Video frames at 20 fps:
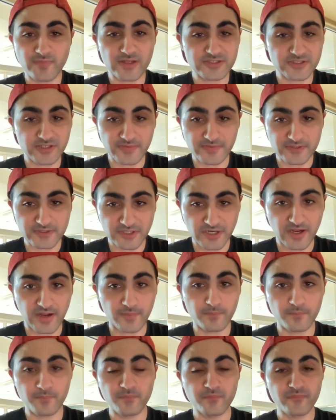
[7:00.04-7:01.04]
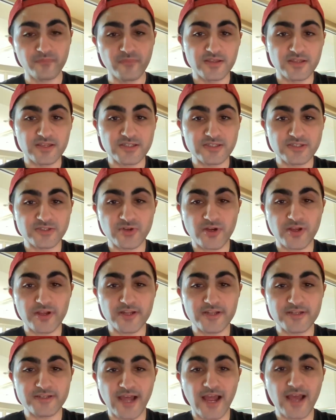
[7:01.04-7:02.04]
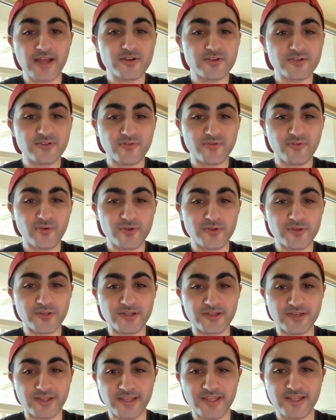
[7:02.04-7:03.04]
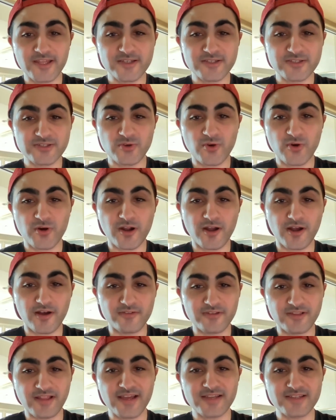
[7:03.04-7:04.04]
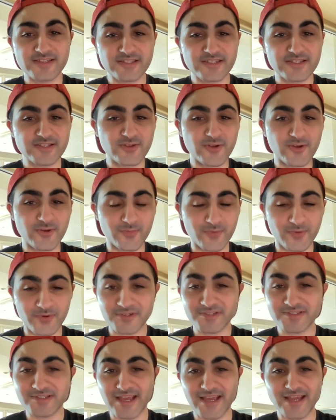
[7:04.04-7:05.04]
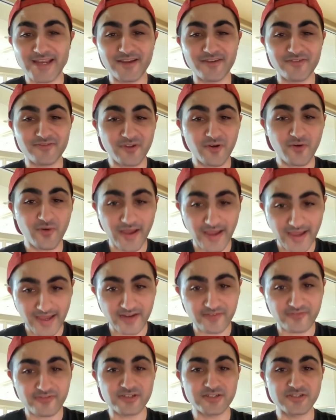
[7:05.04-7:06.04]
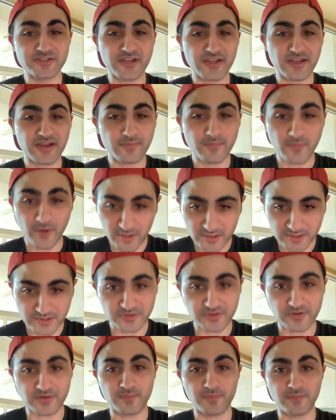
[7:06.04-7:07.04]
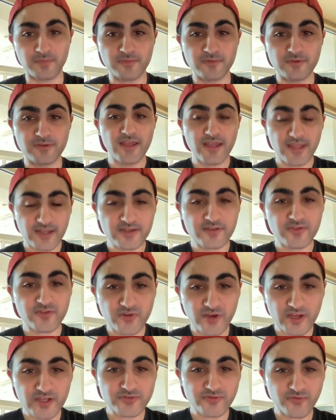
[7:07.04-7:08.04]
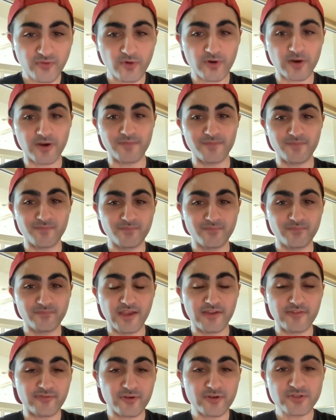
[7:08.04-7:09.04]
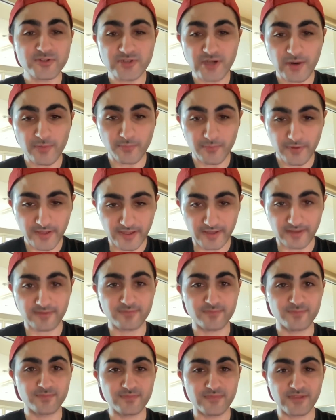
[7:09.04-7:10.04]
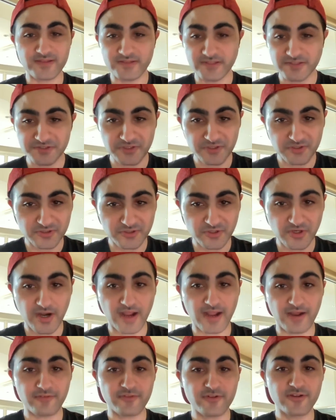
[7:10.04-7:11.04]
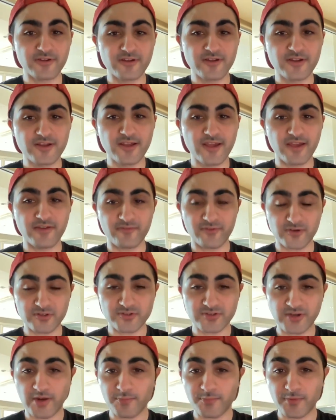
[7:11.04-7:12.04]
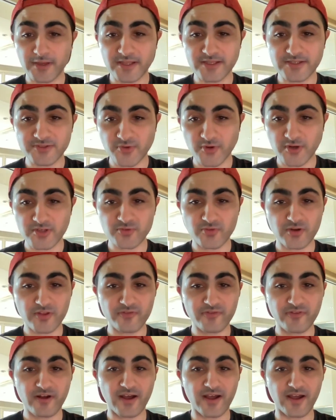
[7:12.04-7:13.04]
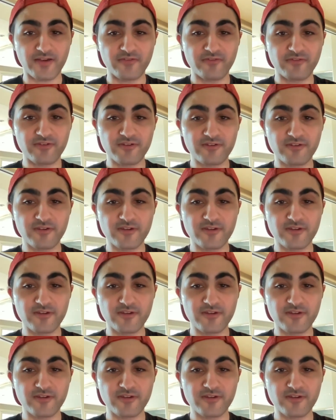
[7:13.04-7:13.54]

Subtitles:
months on the job, he's traded Tyler Toffoli, Nikita Zadorov, Elias Lindholm, Chris Tanev, Noah Hannafin, Jacob Markstrom in exchange for a first-round pick in this year's draft, first-round pick in 2025,